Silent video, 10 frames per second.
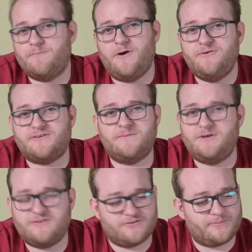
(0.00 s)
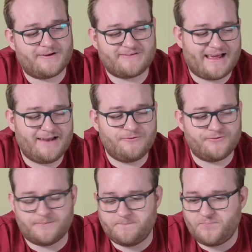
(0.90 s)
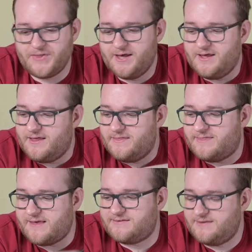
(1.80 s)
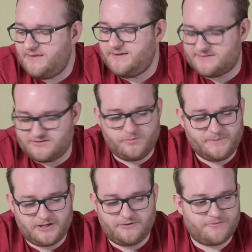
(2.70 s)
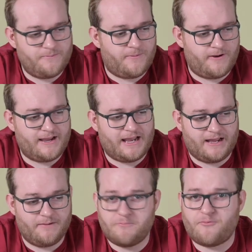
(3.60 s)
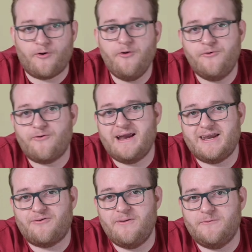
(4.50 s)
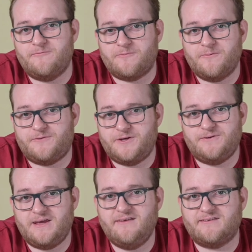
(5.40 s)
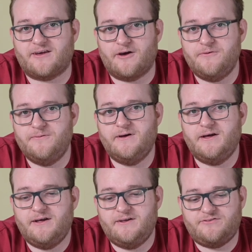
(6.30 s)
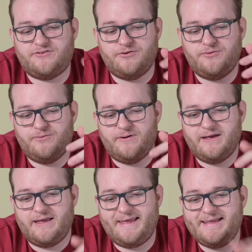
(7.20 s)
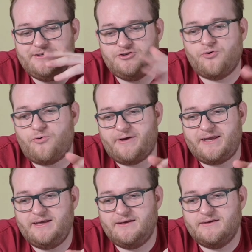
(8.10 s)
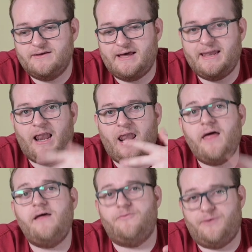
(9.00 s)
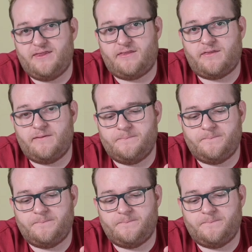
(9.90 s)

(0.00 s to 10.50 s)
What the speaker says: most computers will be able to handle them. There's nothing stopping you from buying pro-grade equipment from a few years ago to enjoy and learn with.